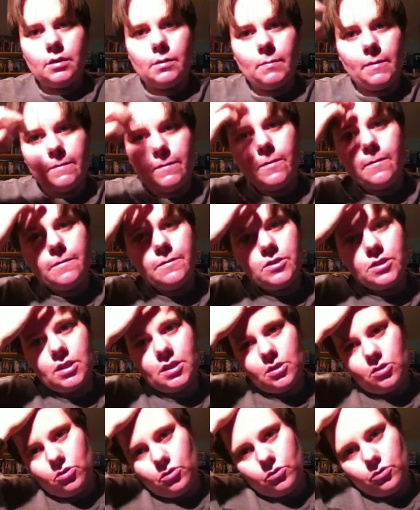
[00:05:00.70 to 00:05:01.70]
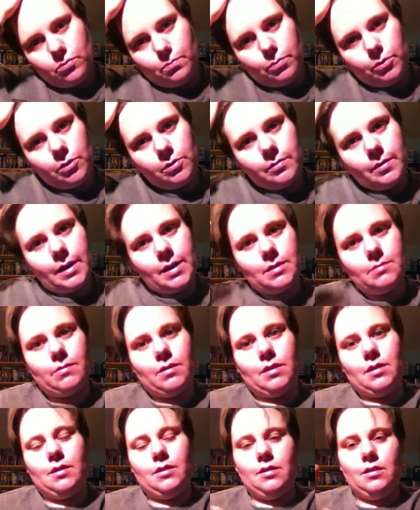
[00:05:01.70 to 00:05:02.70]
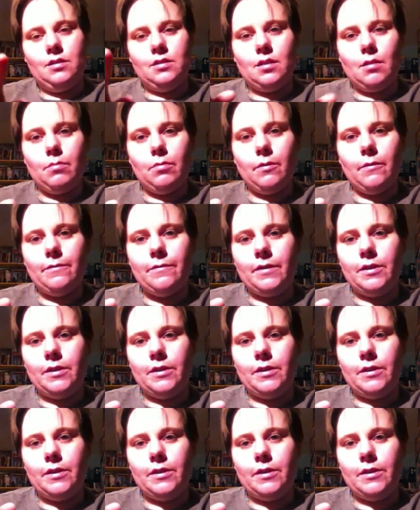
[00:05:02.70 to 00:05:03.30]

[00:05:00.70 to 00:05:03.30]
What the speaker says: some of you have seen those Blu-rays with the double